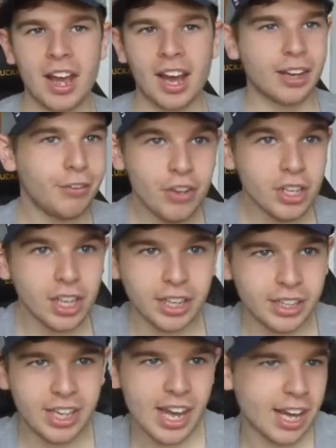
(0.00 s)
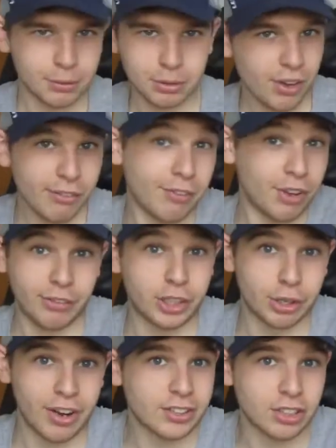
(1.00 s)
I feel like I was very, very
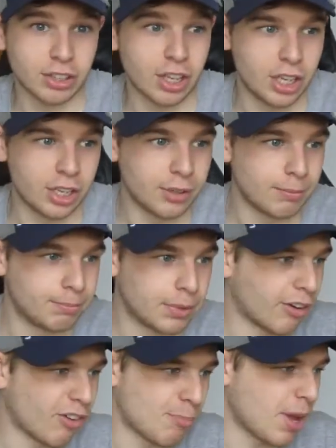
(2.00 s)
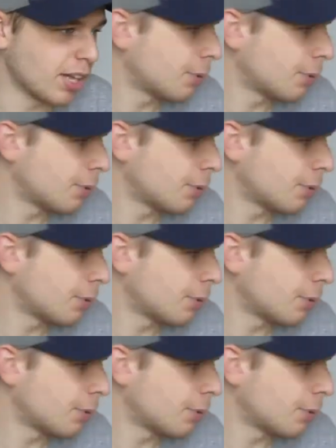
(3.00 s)
correct on Gareth Bale.